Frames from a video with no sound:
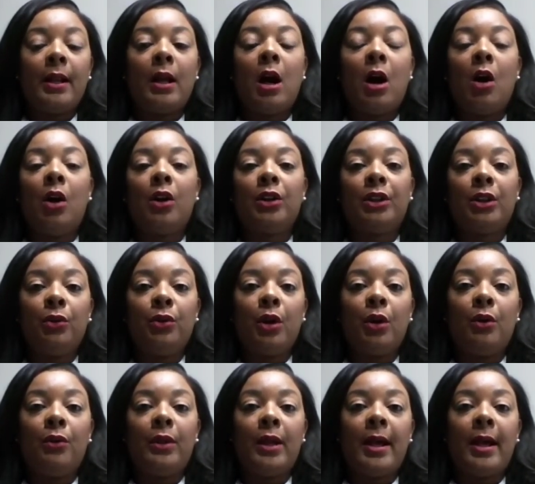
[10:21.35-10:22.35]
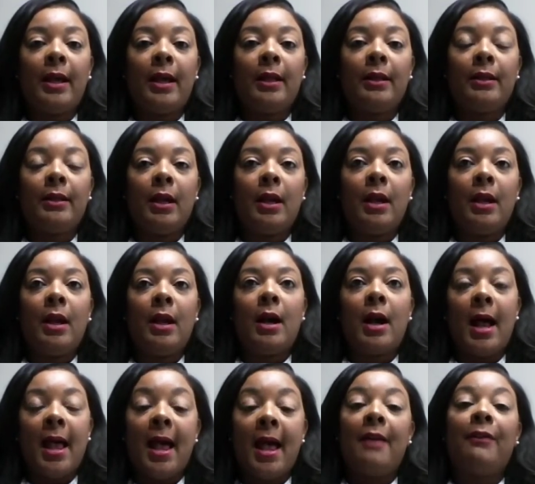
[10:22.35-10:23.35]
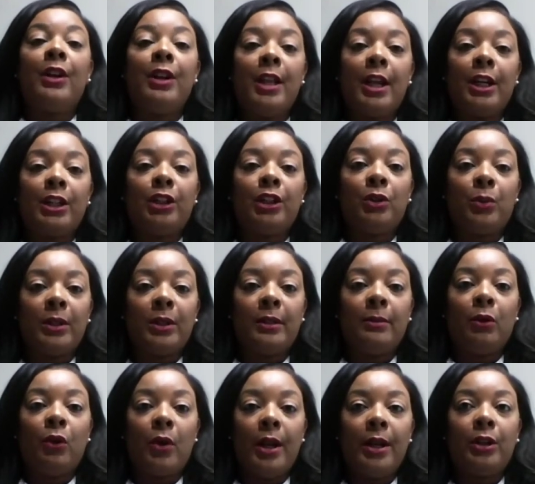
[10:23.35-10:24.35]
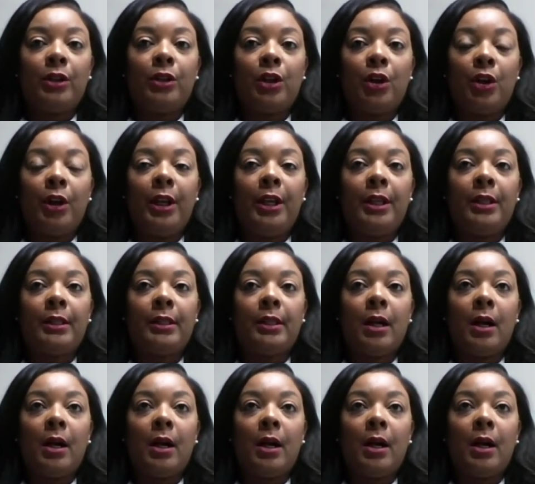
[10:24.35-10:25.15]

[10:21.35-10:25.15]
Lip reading: I also know that I have connections with some great attorneys